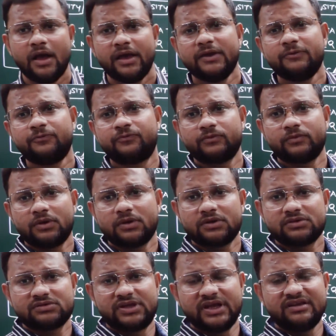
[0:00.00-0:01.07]
if
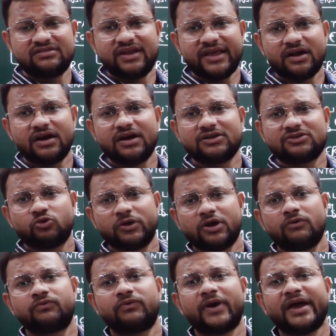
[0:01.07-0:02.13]
there is like earthquake
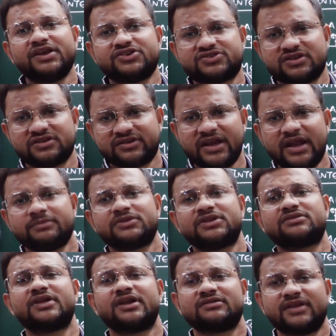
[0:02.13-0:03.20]
of 5 Richter scale
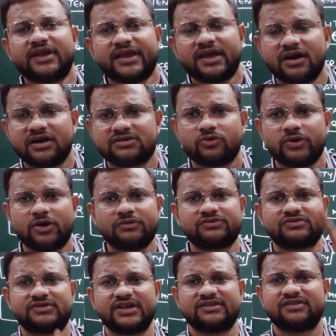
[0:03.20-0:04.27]
and there is like earthquake of
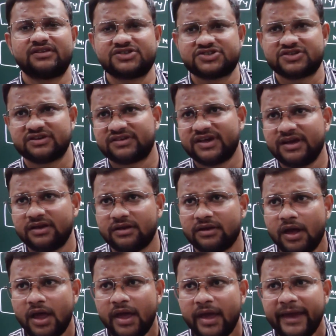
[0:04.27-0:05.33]
6 Richter scale,
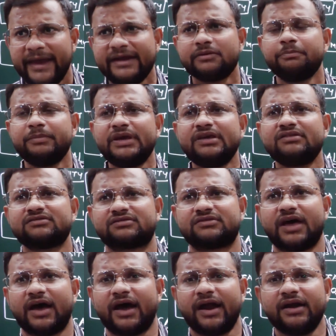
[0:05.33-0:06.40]
it means
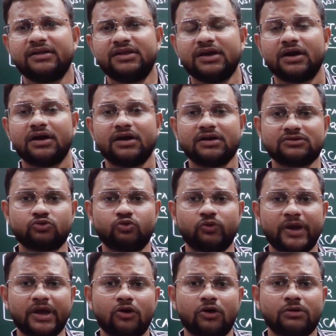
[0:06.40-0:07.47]
that the
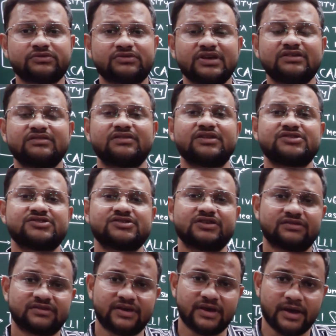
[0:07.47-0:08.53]
earthquake of 6 Richter
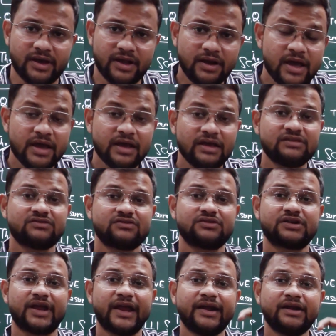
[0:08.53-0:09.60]
scale is
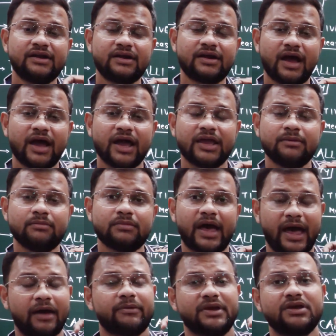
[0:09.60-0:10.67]
10 times
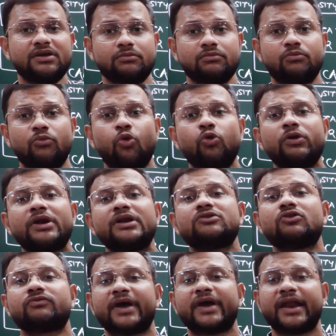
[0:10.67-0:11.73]
having more release
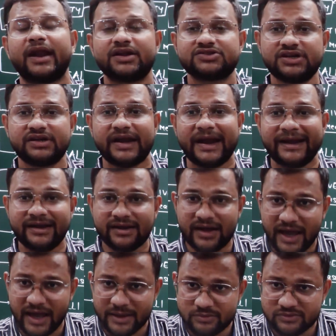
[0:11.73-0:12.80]
of energy, 10
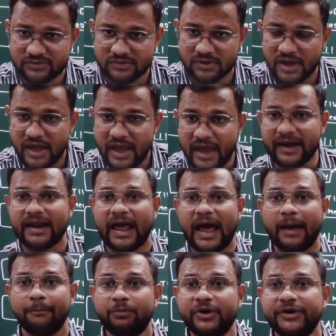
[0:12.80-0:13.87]
times, and
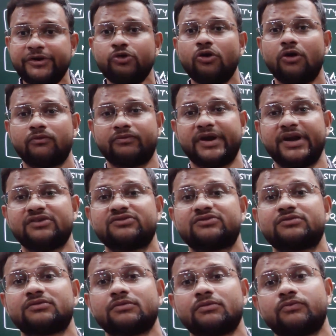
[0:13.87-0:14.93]
amplitude of it
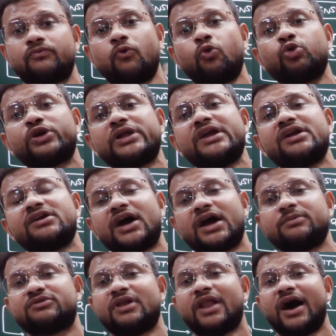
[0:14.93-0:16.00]
is 14
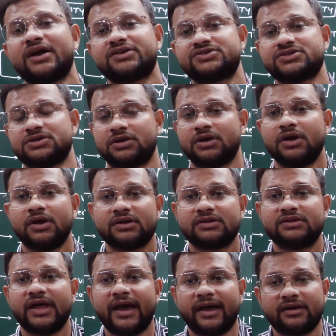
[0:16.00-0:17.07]
times larger
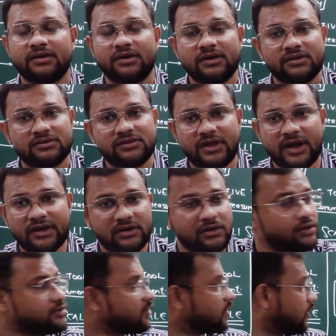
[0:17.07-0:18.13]
than that
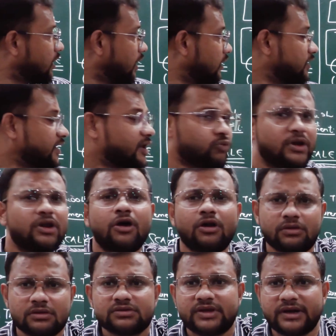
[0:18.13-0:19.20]
the earlier one or
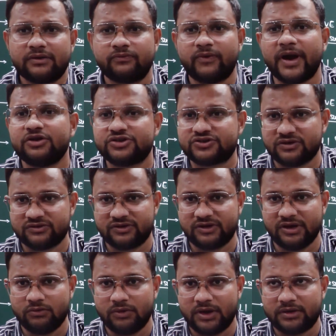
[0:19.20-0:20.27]
that 5 Richter
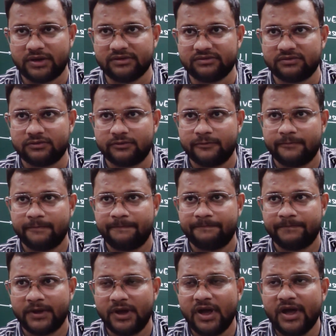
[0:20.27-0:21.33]
scale was.
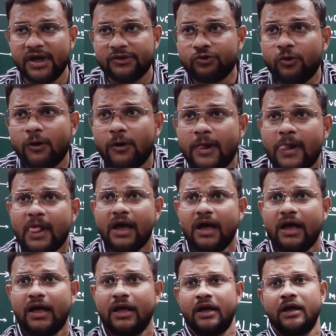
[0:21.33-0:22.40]
So
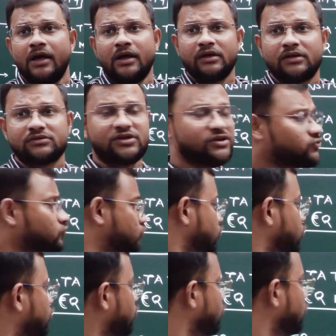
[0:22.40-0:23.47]
these
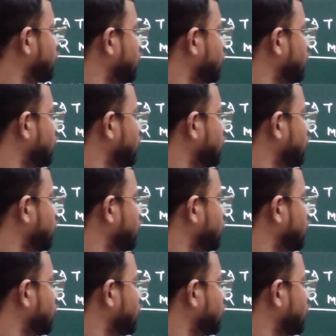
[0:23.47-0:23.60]
two